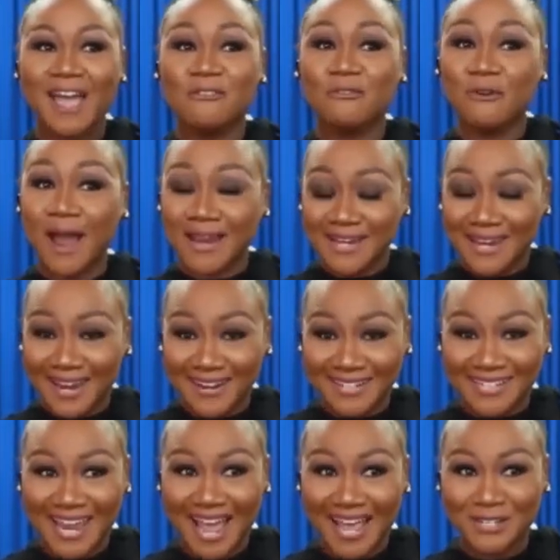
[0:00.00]
right here at
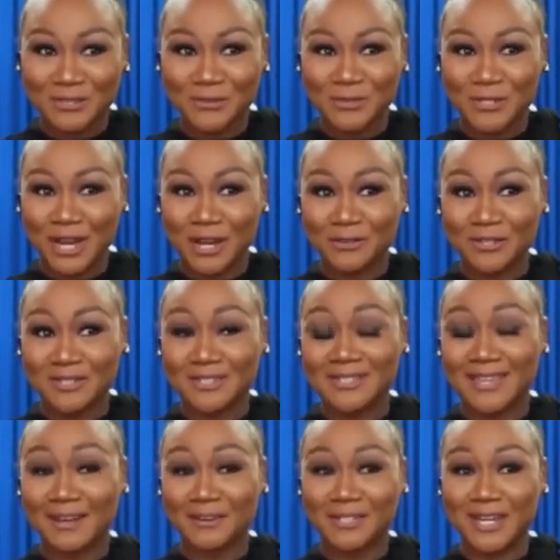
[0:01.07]
CANTO General
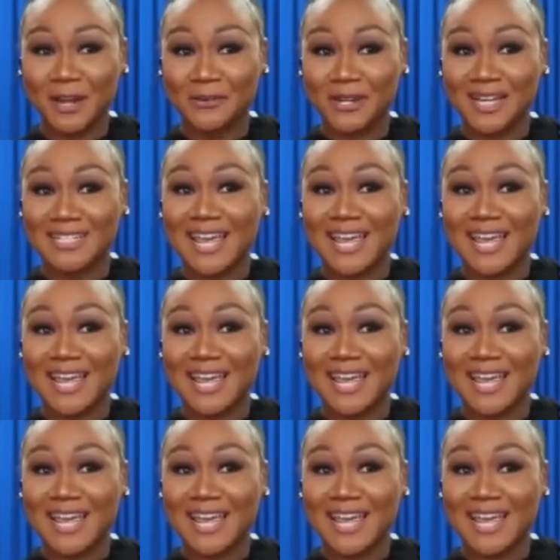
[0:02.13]
Secretariat,